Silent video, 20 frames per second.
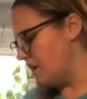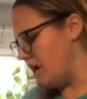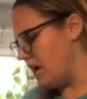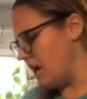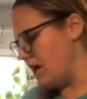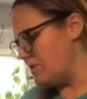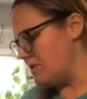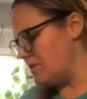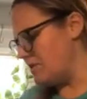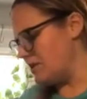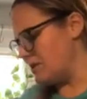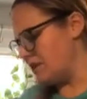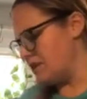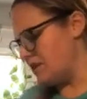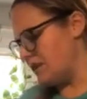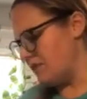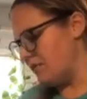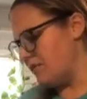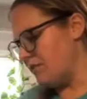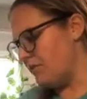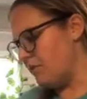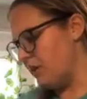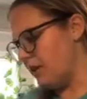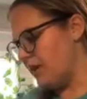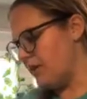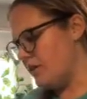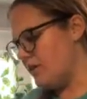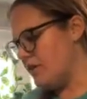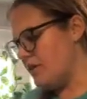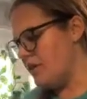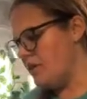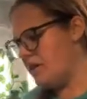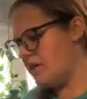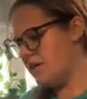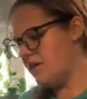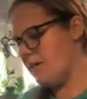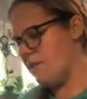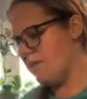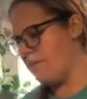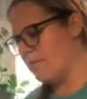I'm using tin foil,
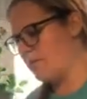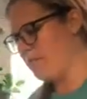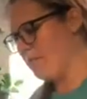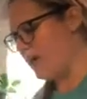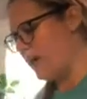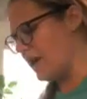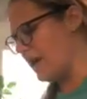but